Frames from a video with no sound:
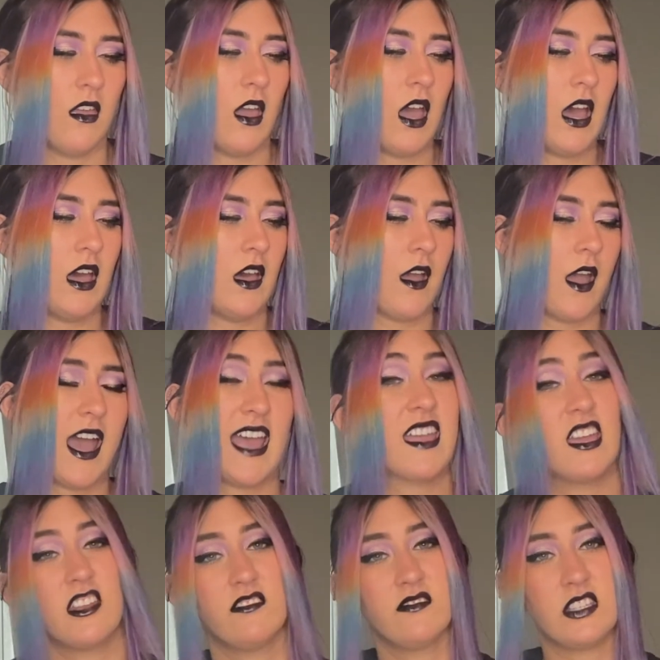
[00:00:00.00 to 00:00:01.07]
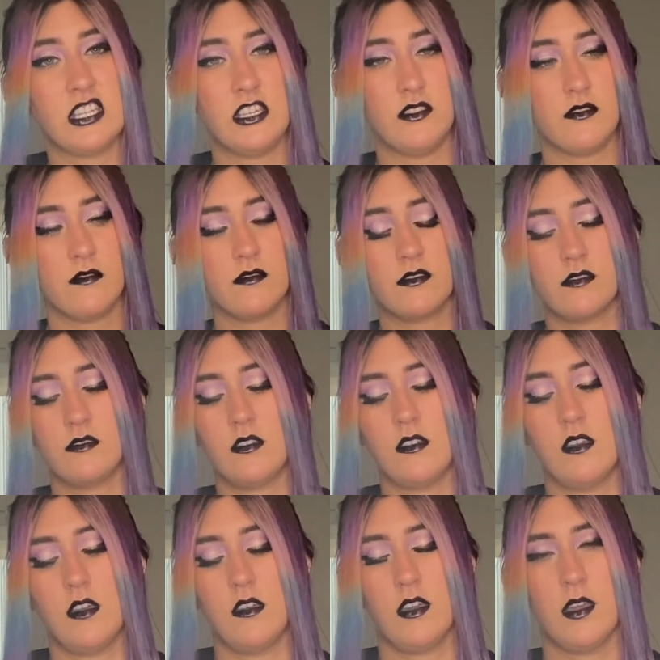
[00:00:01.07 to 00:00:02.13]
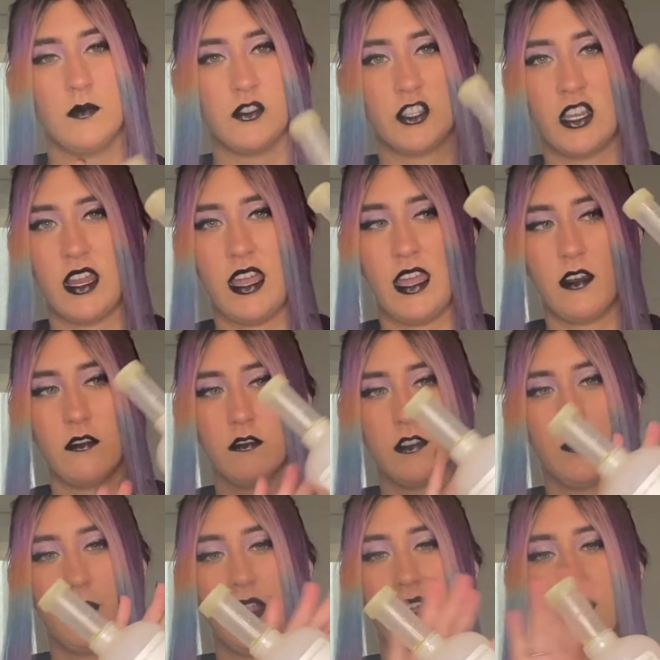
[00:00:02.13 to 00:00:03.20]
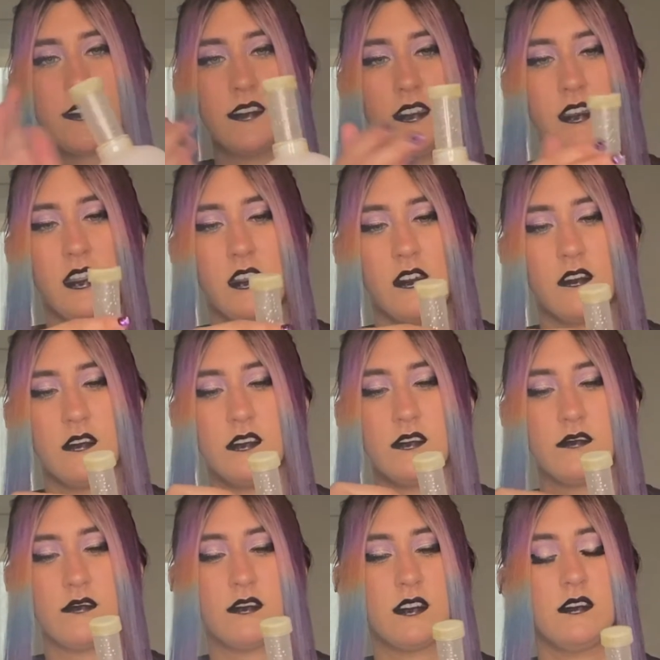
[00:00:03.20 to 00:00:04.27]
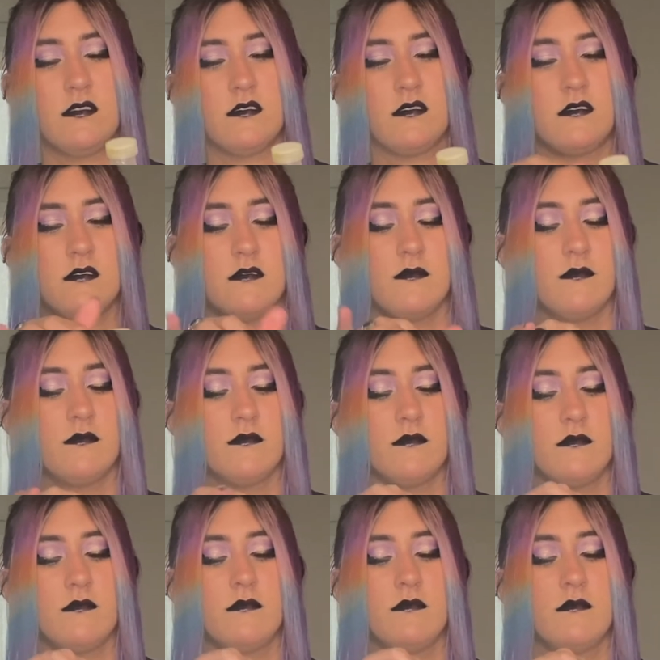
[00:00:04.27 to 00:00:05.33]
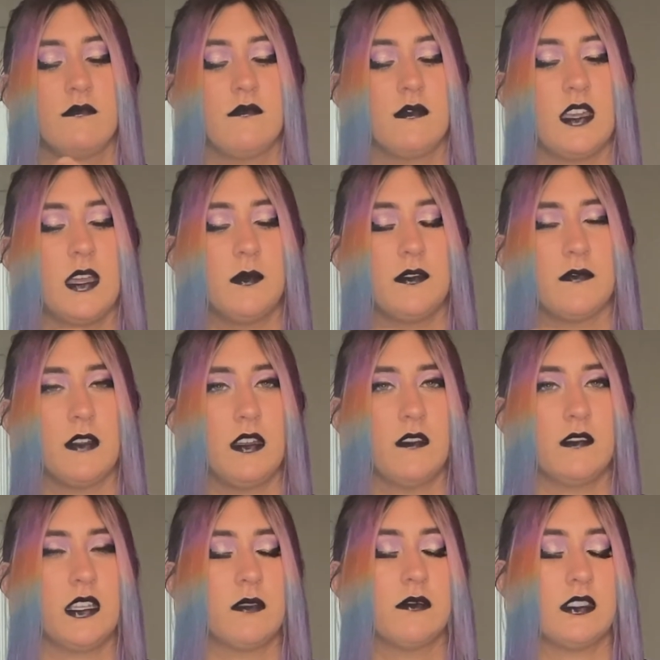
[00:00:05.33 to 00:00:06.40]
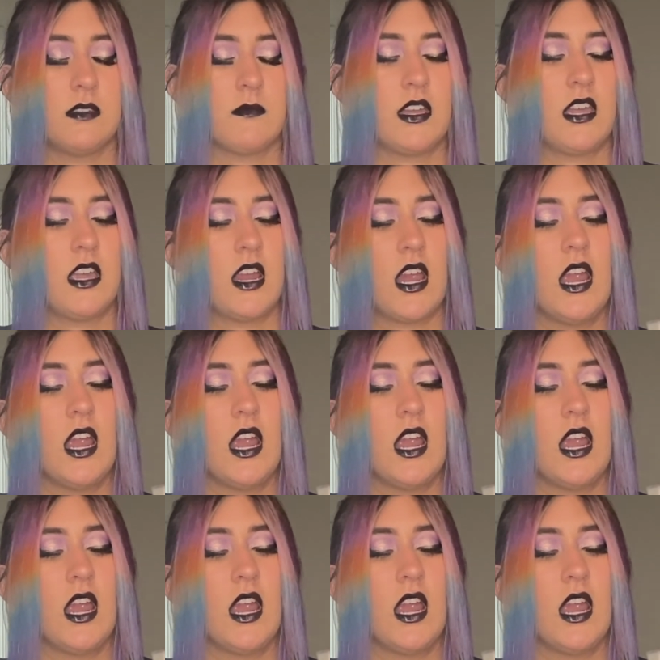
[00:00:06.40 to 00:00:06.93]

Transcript: I had only used, I'm just gonna add Olaplex in here just because I'm afraid of damaging my hair.